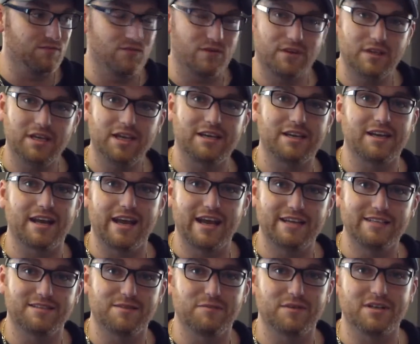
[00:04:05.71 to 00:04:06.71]
think I can
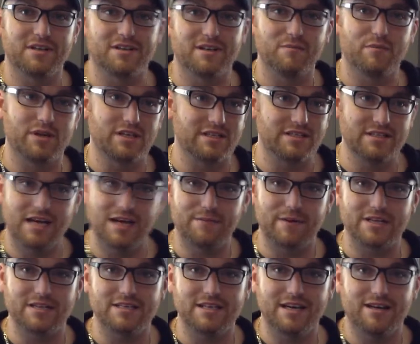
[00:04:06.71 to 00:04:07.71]
add something in there, but it's not my
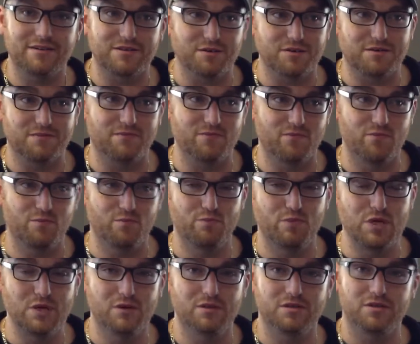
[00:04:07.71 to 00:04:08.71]
style, so it's a
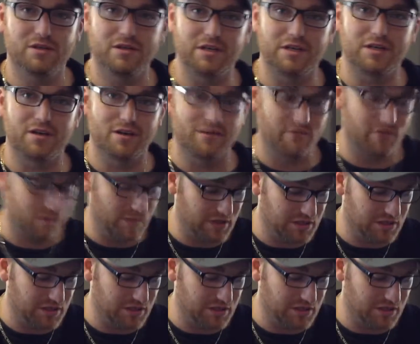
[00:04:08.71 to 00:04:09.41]
huge learning curve for me.